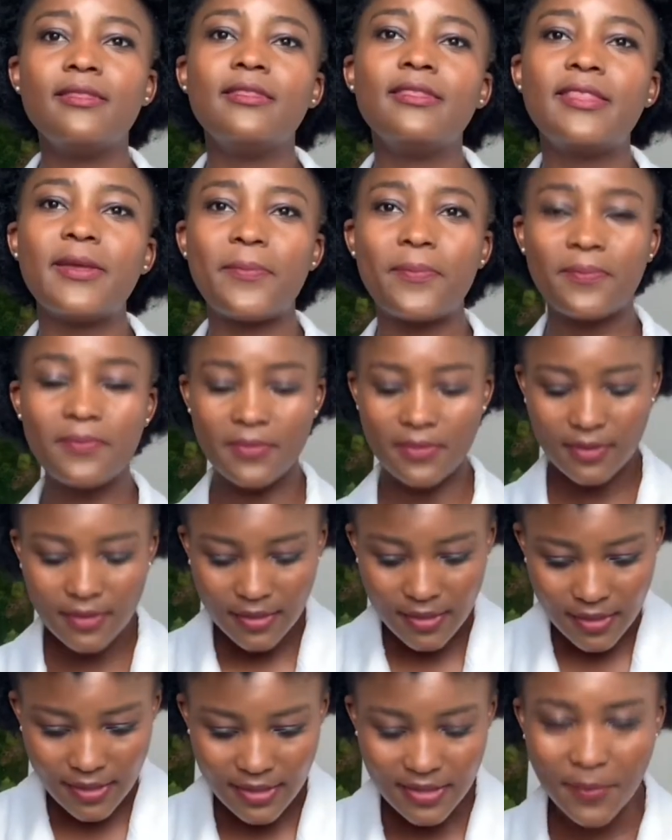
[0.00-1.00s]
the,
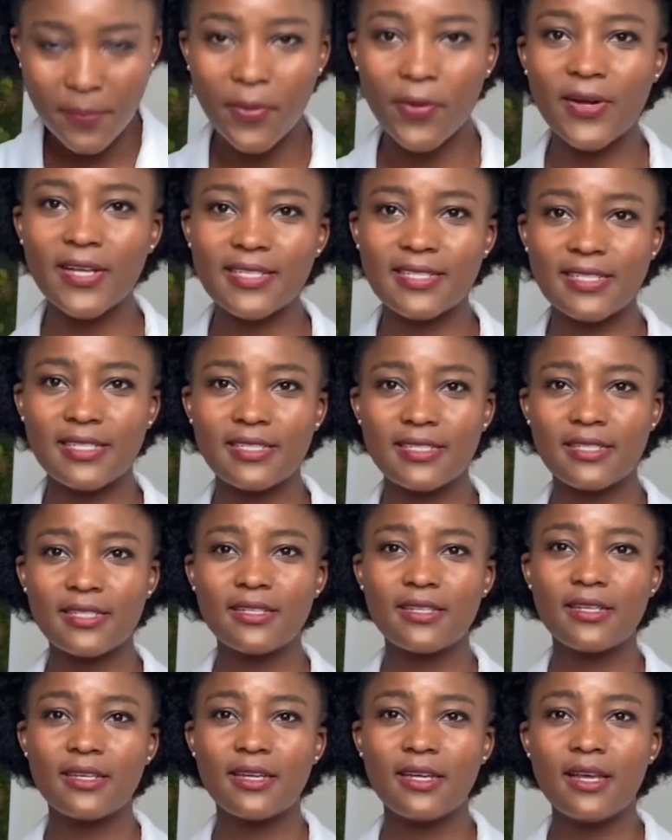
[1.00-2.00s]
the present.
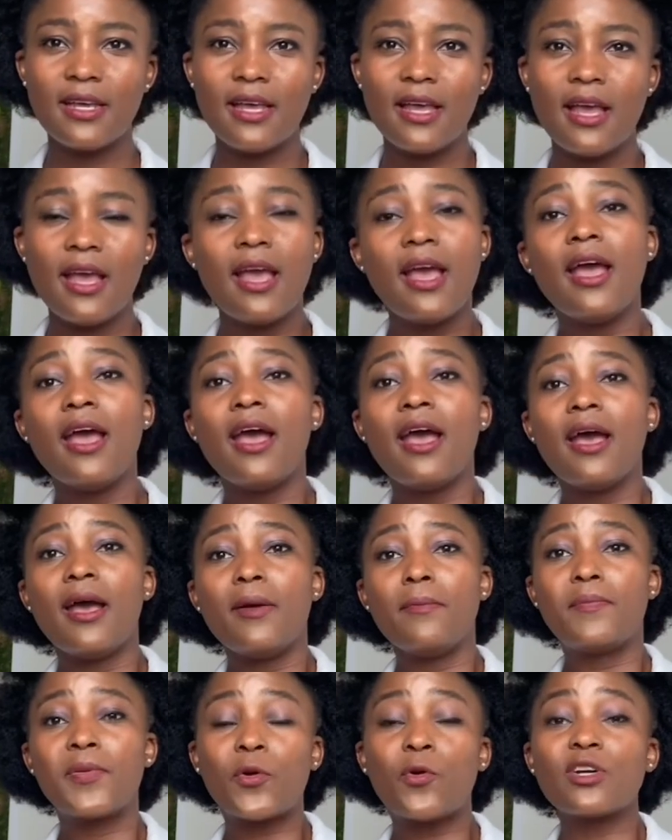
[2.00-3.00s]

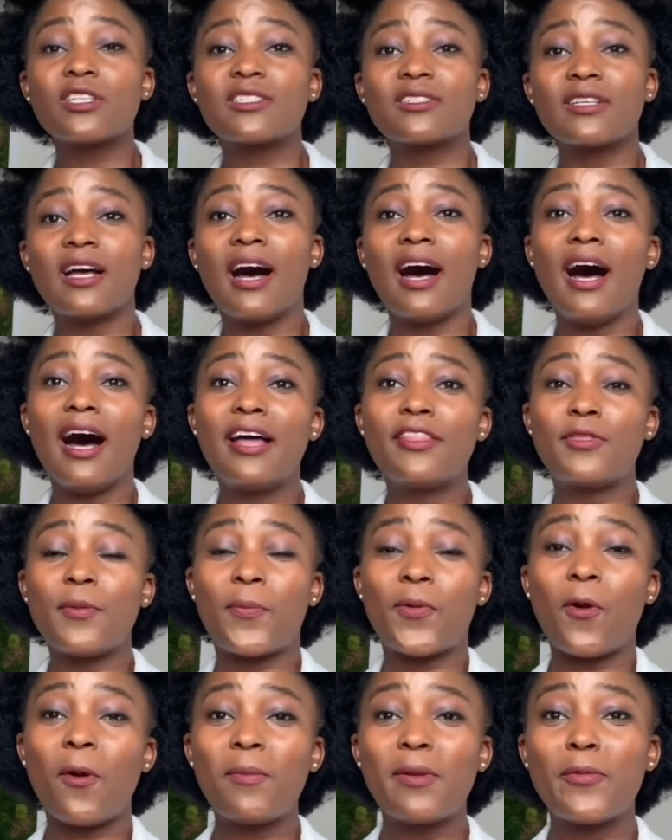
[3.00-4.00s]
Because the
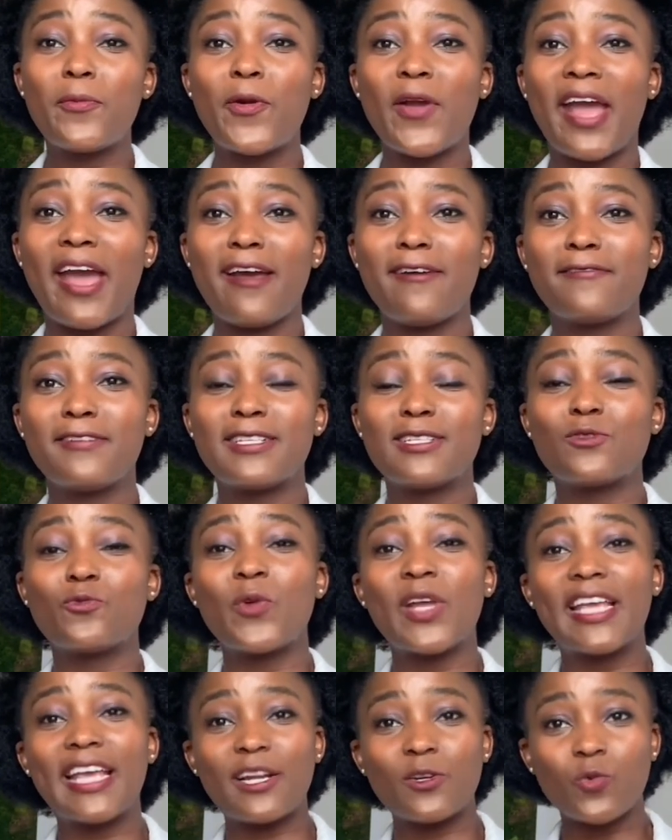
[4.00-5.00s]
problem we have is
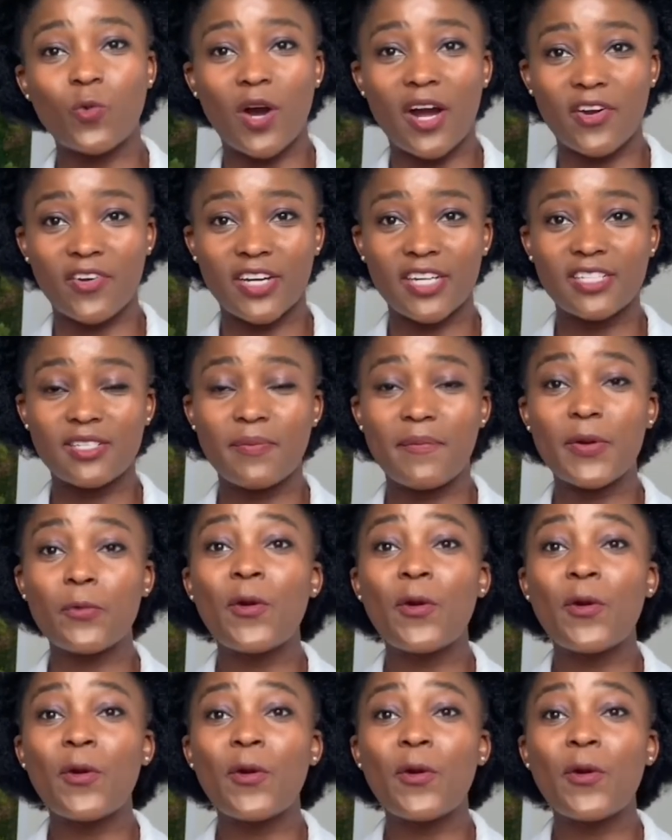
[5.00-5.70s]
we get worried.